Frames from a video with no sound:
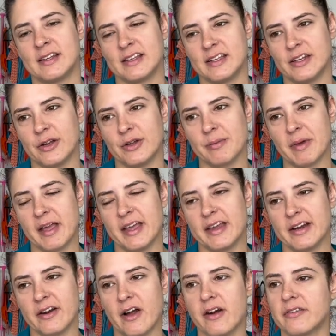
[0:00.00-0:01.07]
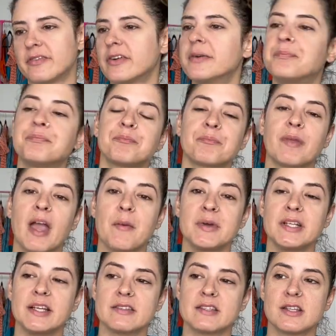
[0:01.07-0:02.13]
You know, you might hit it off. And we
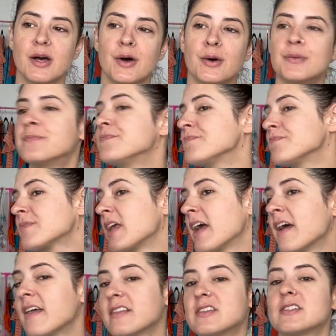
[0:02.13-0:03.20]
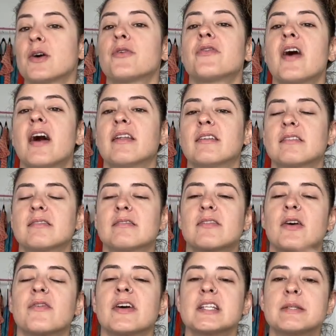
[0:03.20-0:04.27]
did. So, so fun.
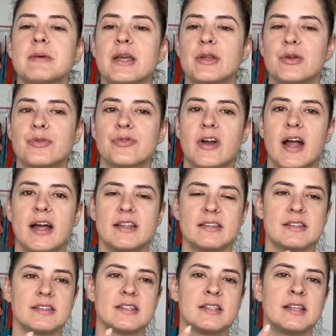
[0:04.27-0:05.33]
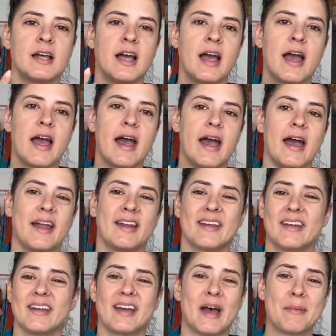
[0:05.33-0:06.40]
So fun to make new friends. And
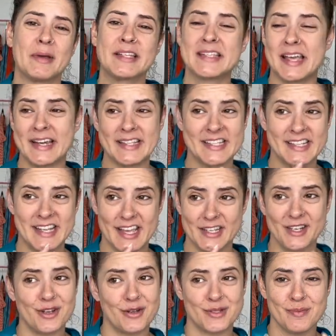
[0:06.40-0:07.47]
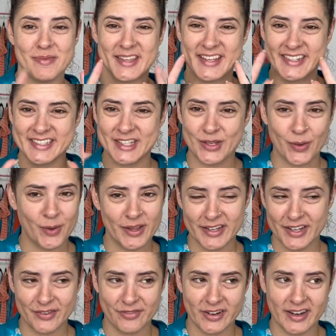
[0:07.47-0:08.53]
I'm excited today to do something totally
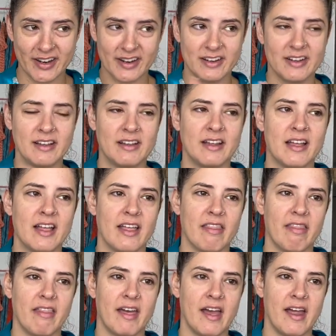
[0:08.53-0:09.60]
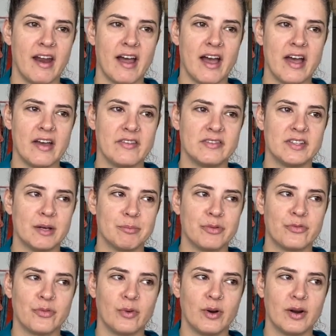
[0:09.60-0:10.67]
different than I've done
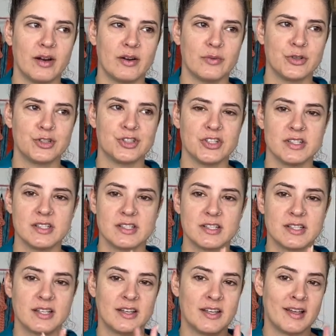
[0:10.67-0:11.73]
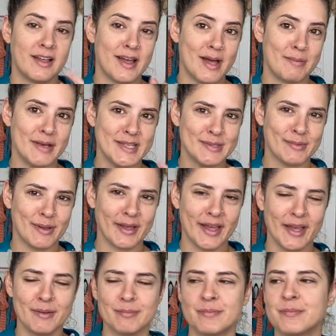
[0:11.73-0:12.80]
before, which is a baseball
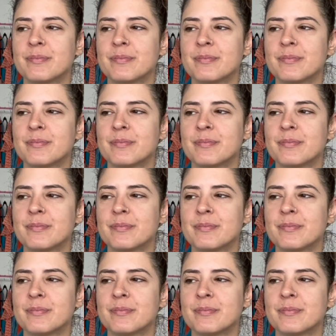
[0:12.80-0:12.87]
game.